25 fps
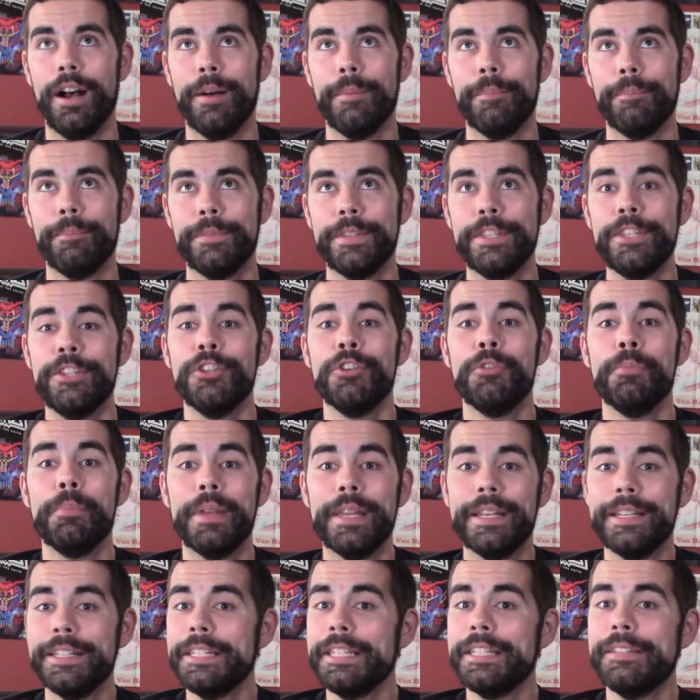
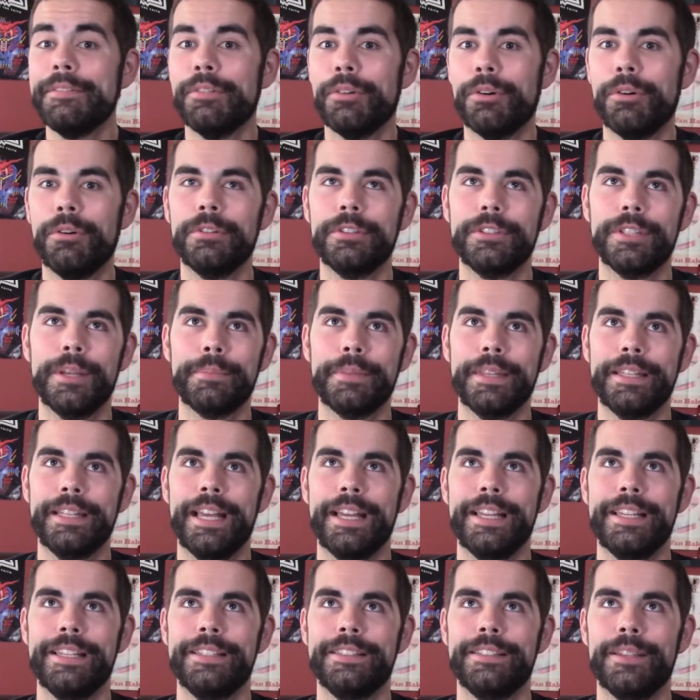human evil, something
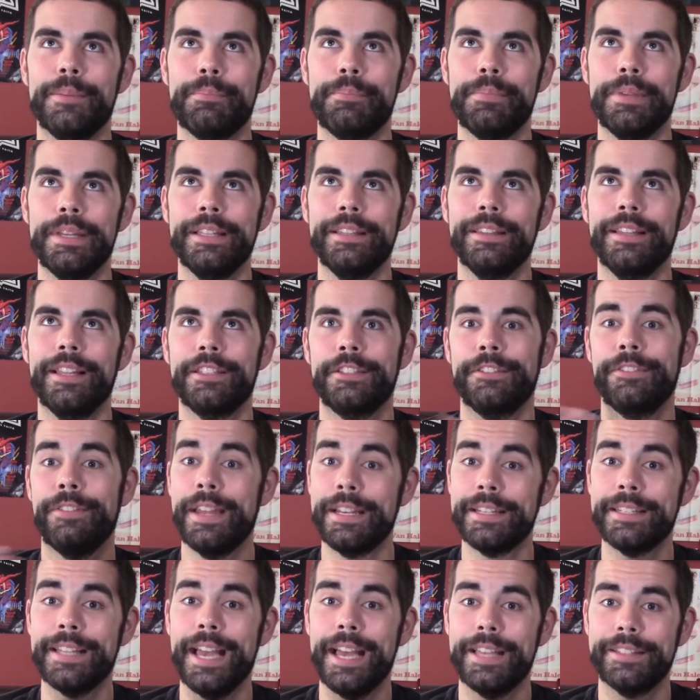that is a bit less
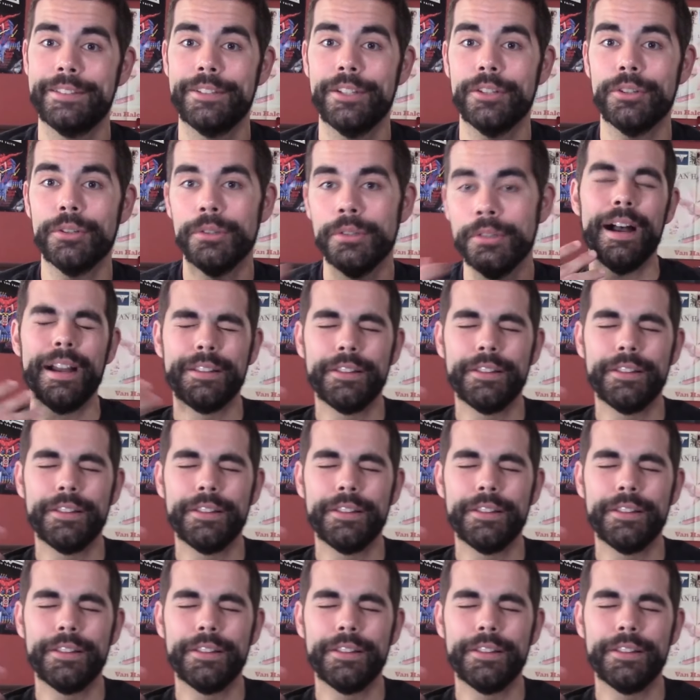fantastical.